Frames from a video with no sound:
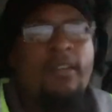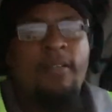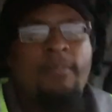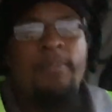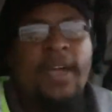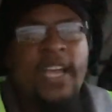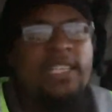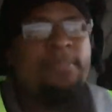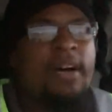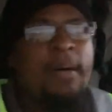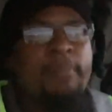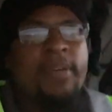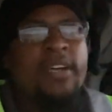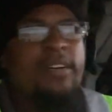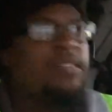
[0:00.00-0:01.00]
pays my
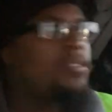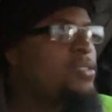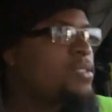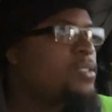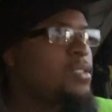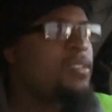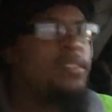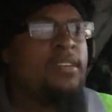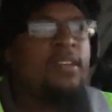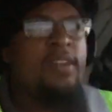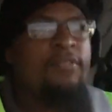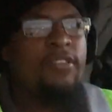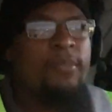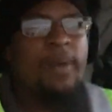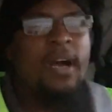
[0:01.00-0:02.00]
bills
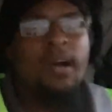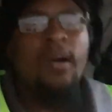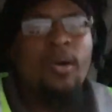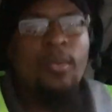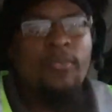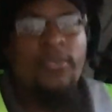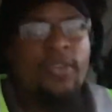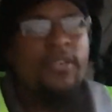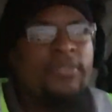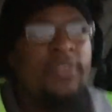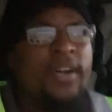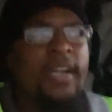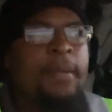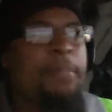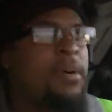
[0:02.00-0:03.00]
for my home for the
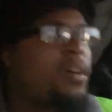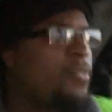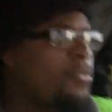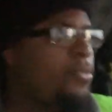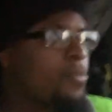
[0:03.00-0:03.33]
fucking month.